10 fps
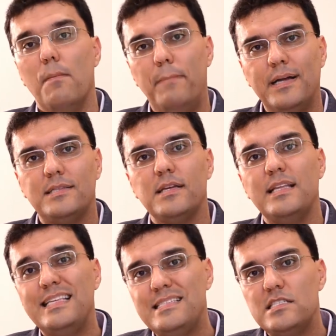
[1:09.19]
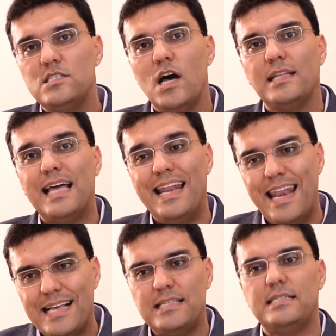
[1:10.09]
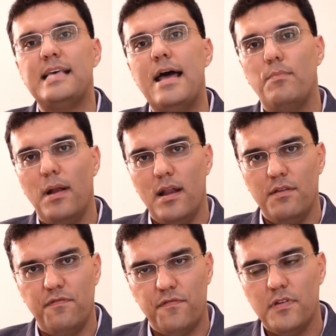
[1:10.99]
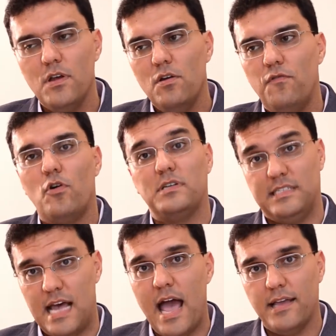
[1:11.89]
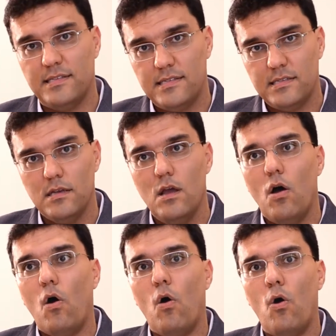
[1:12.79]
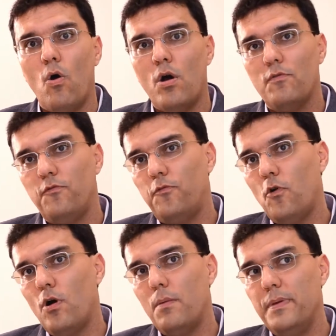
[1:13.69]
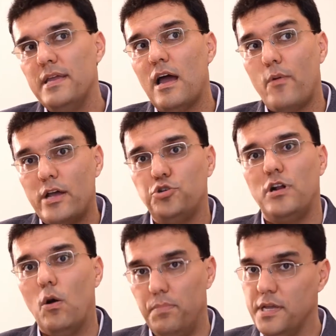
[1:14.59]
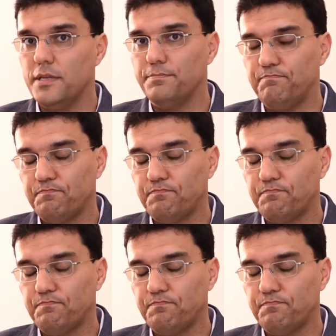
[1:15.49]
but this is not a necessary belief for science or for being a rational being.